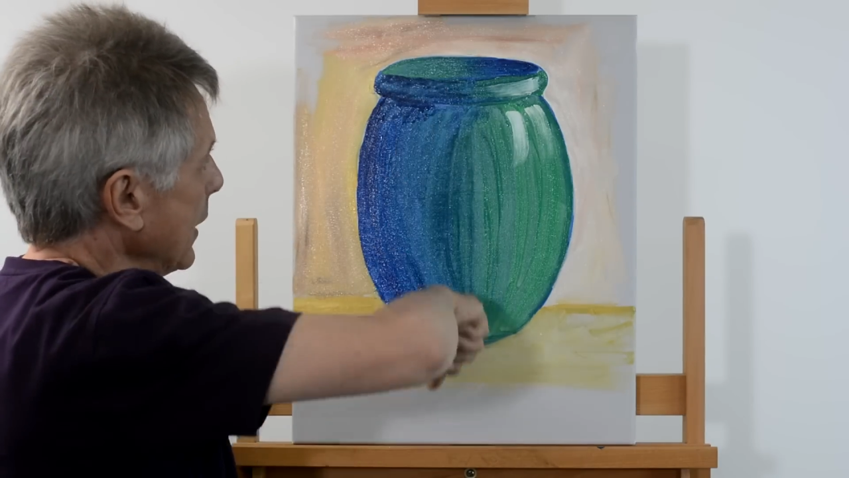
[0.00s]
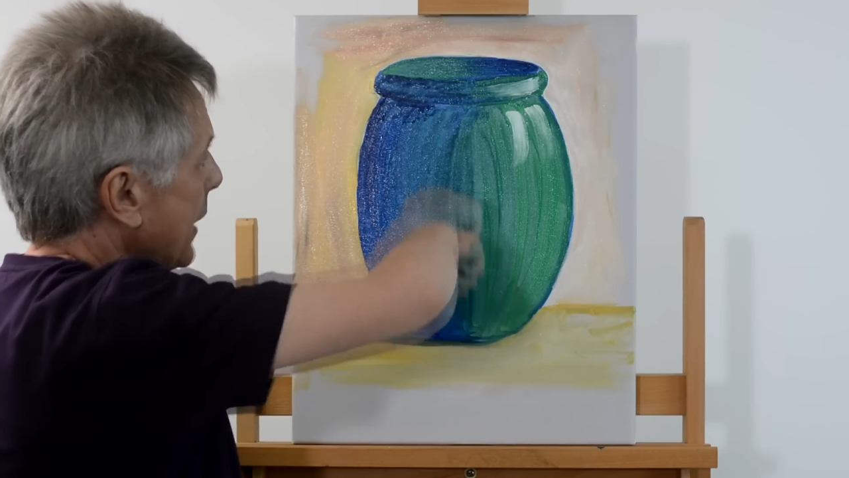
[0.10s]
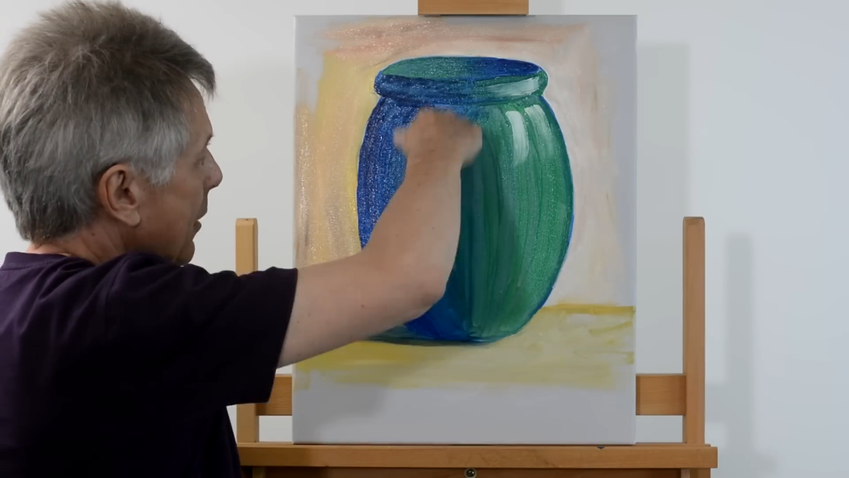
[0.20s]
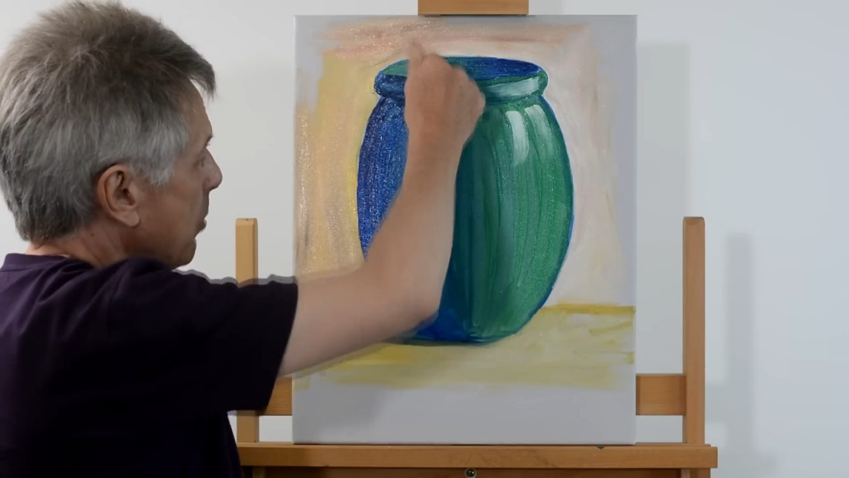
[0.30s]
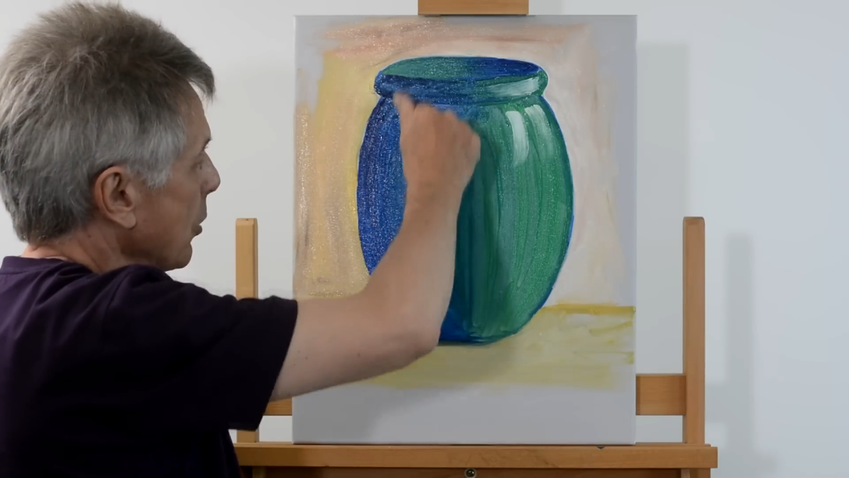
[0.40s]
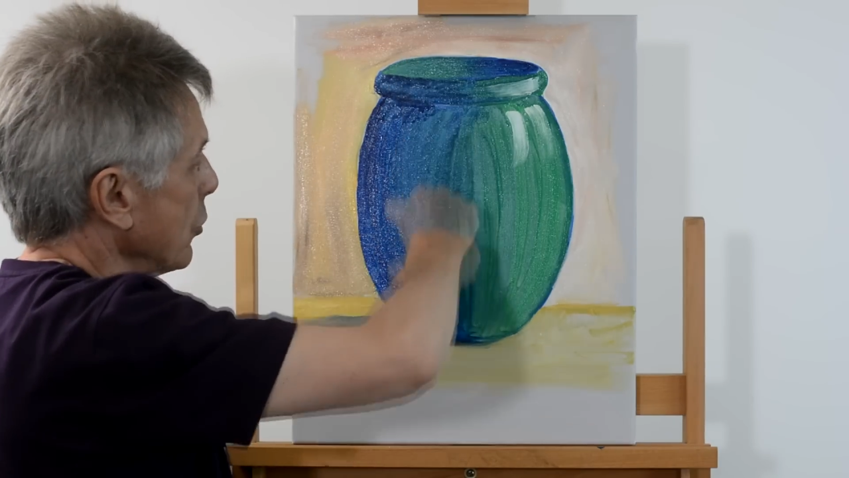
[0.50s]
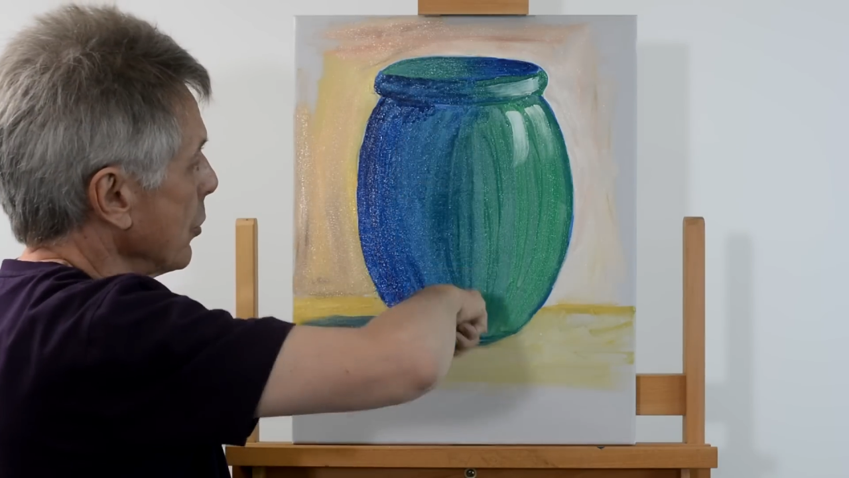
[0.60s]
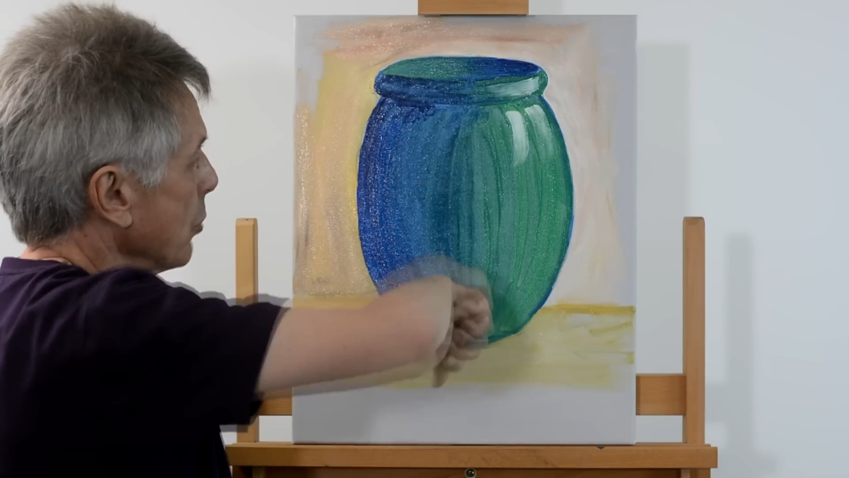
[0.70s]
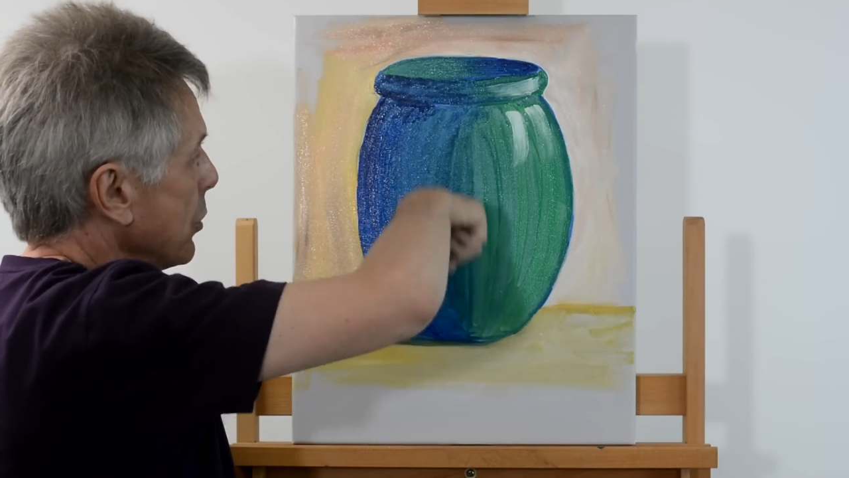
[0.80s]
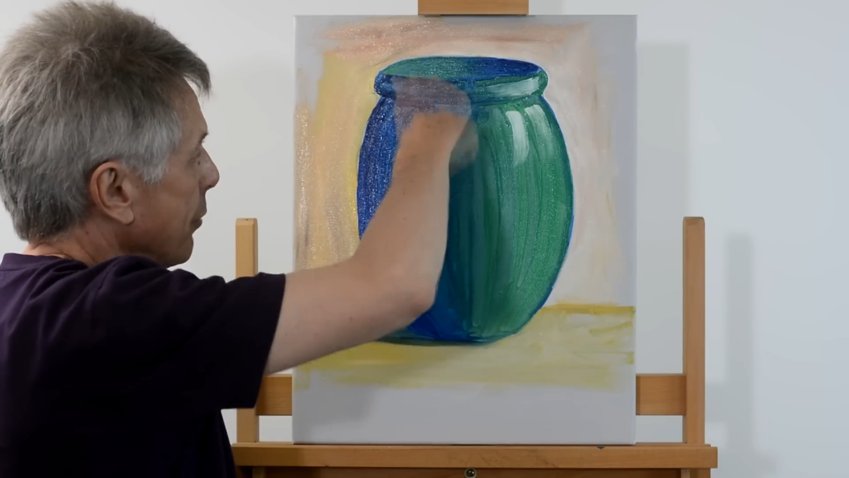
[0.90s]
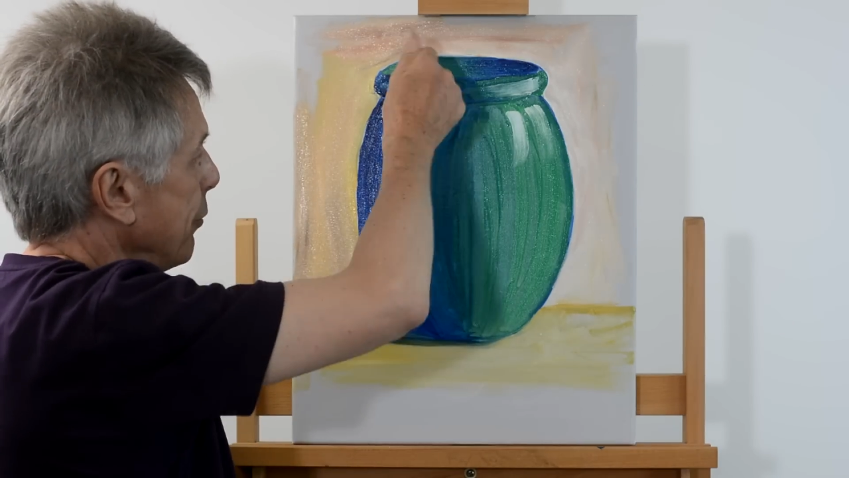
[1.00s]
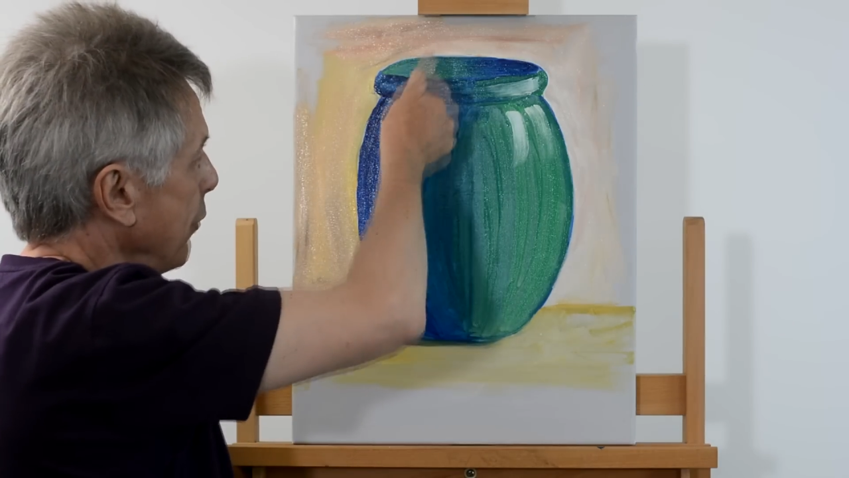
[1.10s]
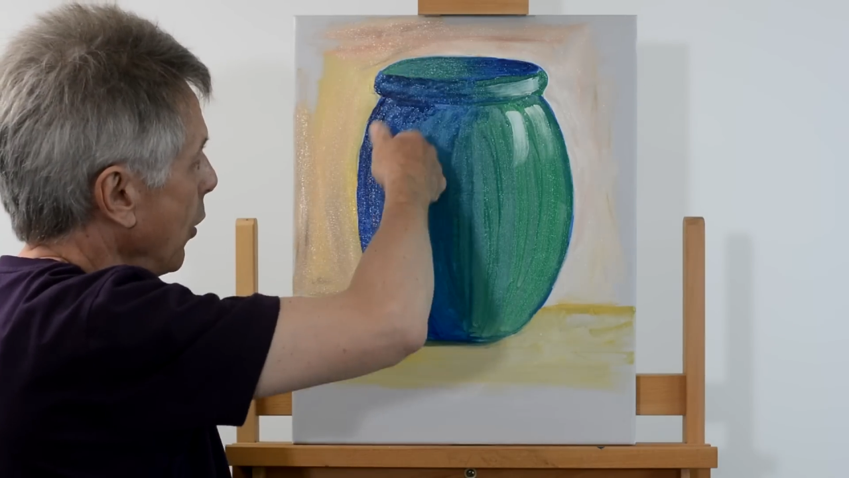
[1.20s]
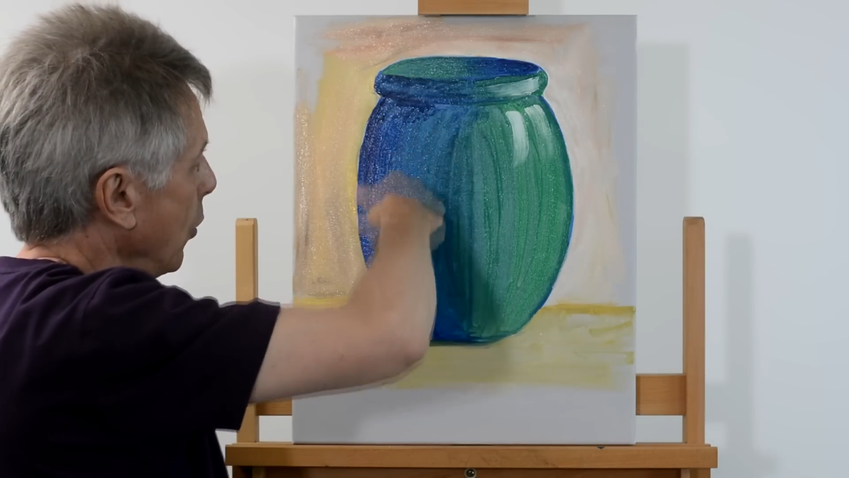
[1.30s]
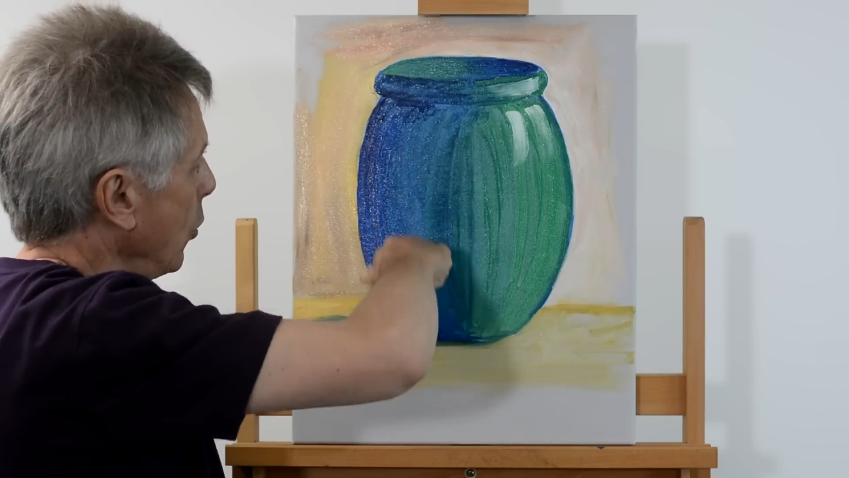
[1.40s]
to get the brush stroke to
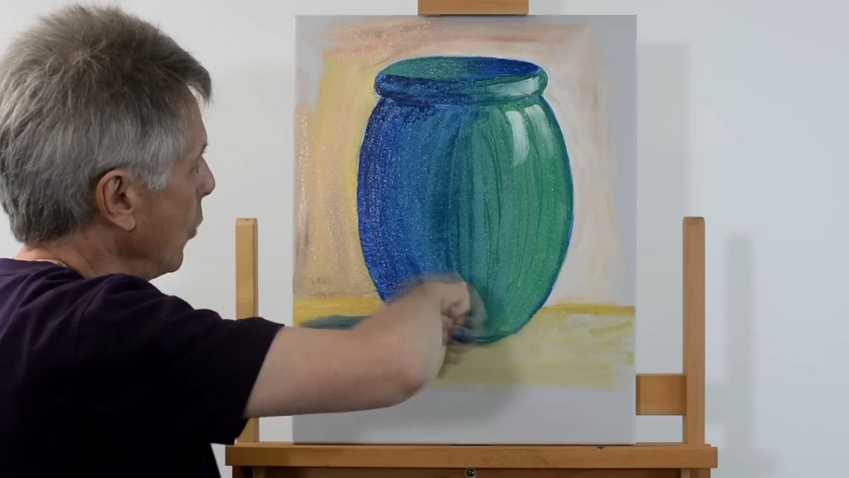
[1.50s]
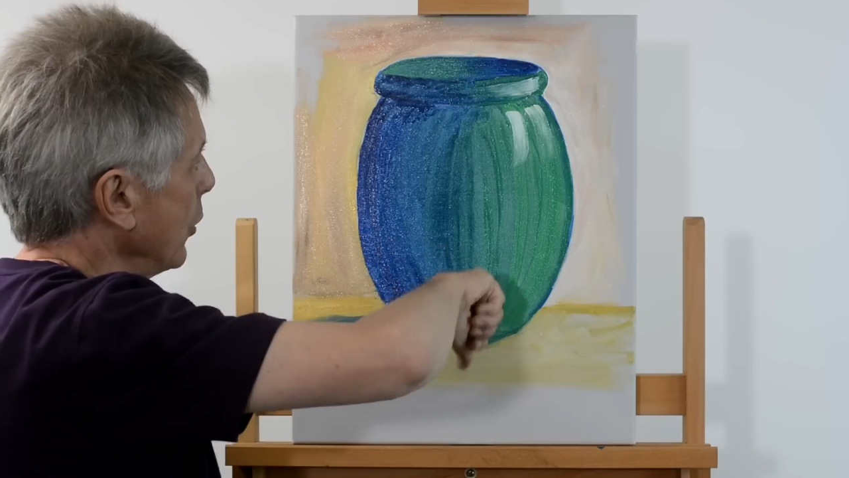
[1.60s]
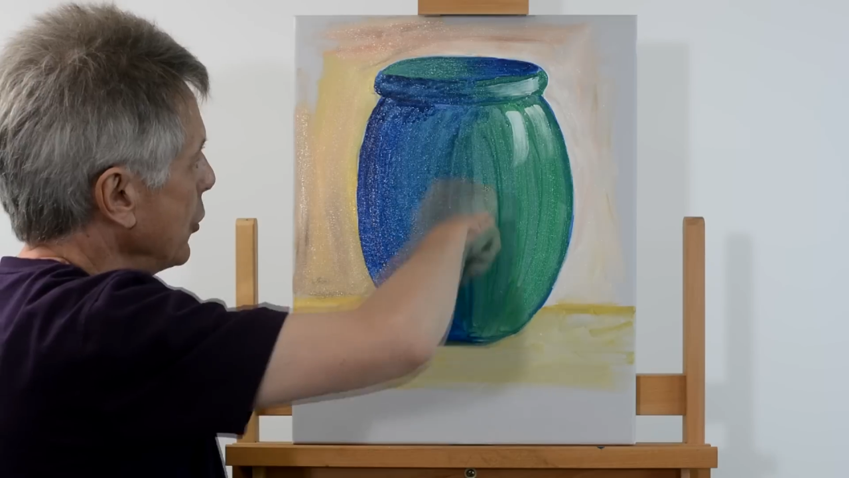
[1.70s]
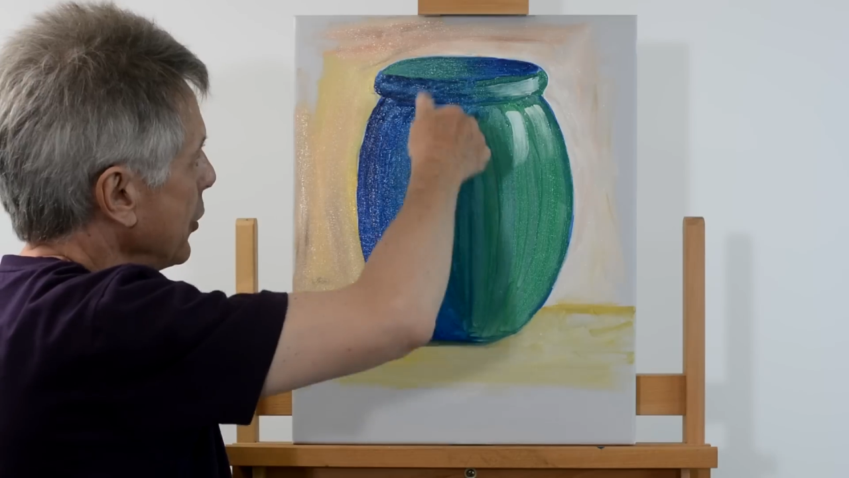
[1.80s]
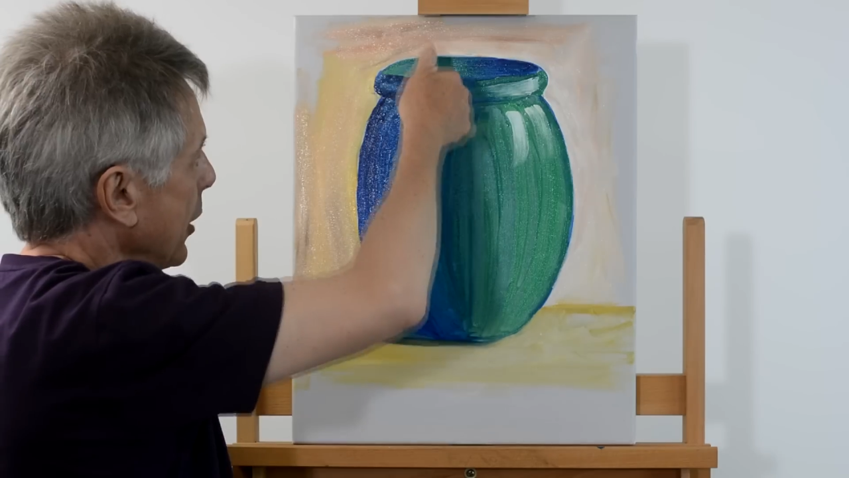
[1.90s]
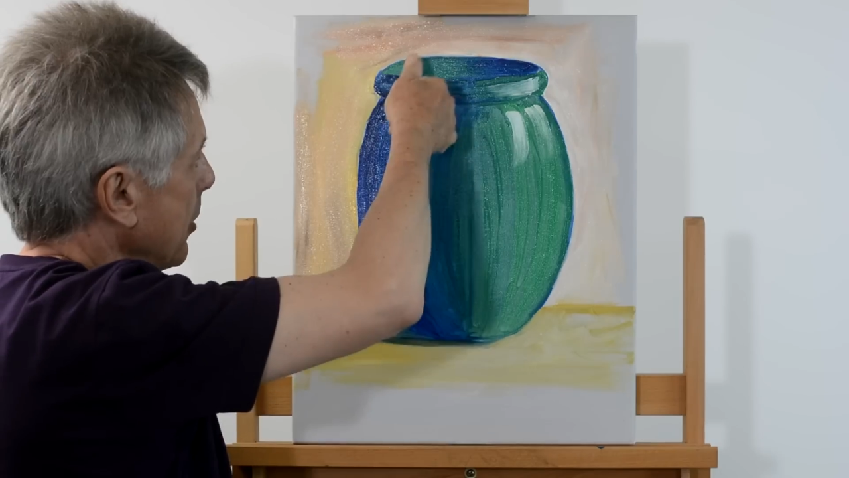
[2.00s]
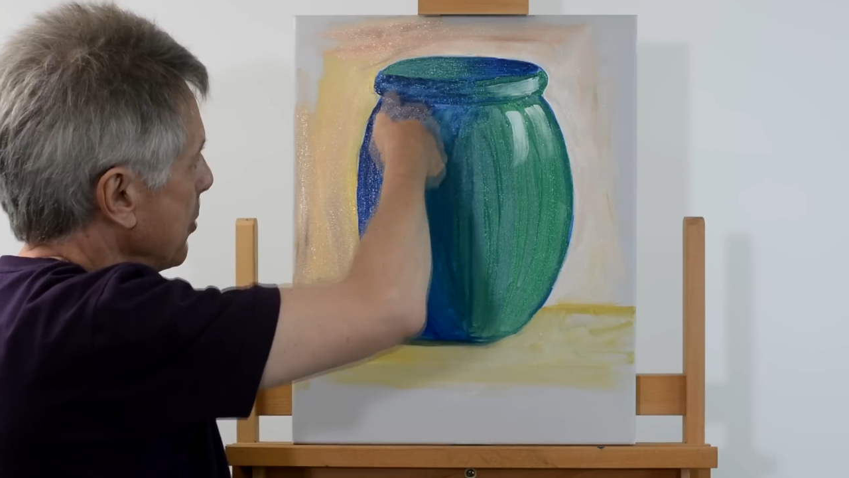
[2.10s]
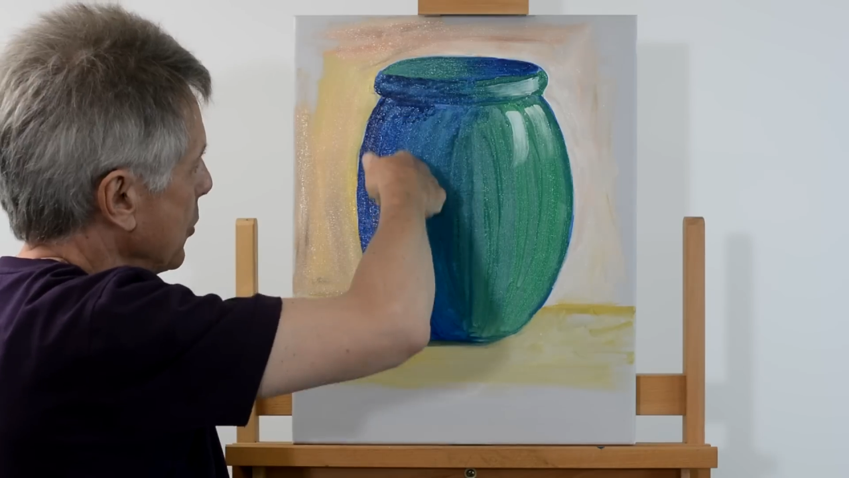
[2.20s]
follow the shape,